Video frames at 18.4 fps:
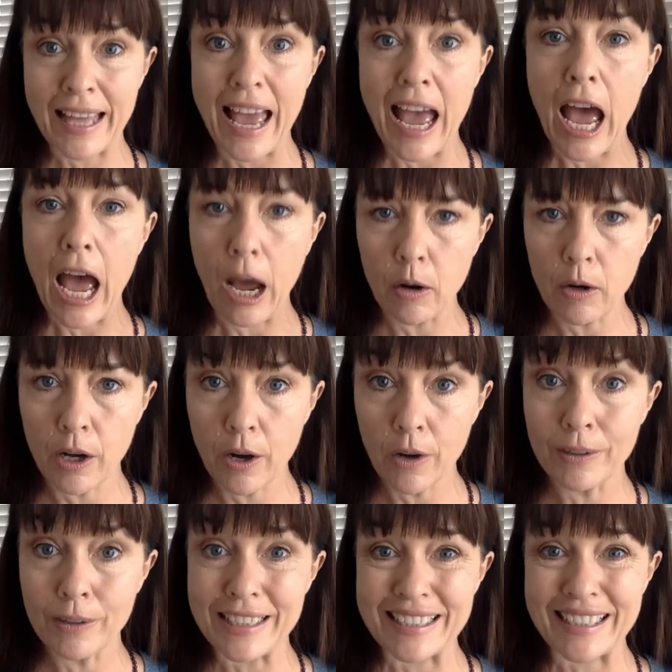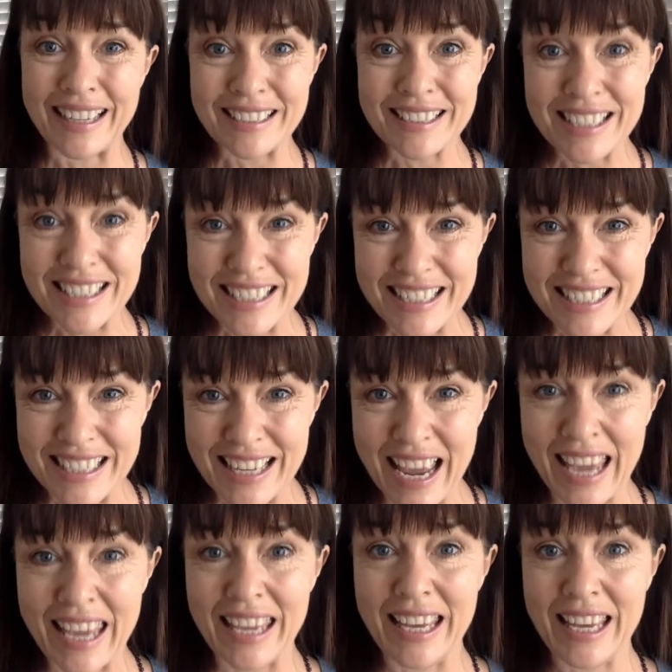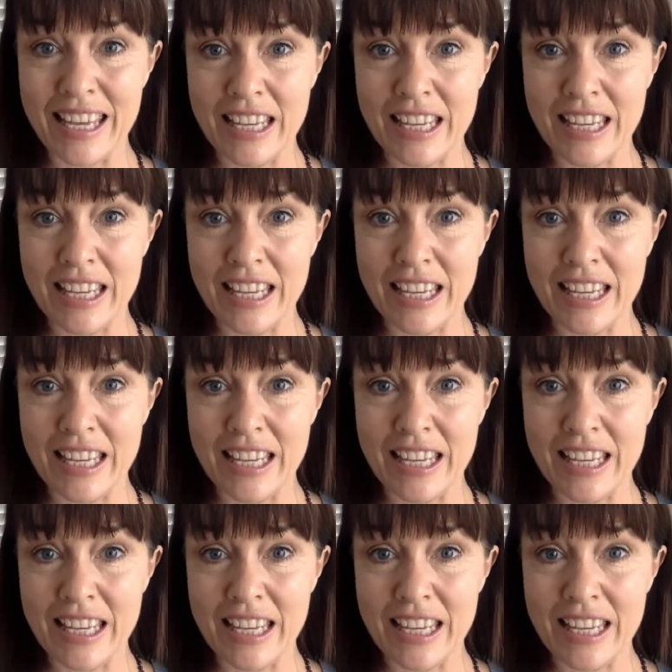that alcohol, is going to stay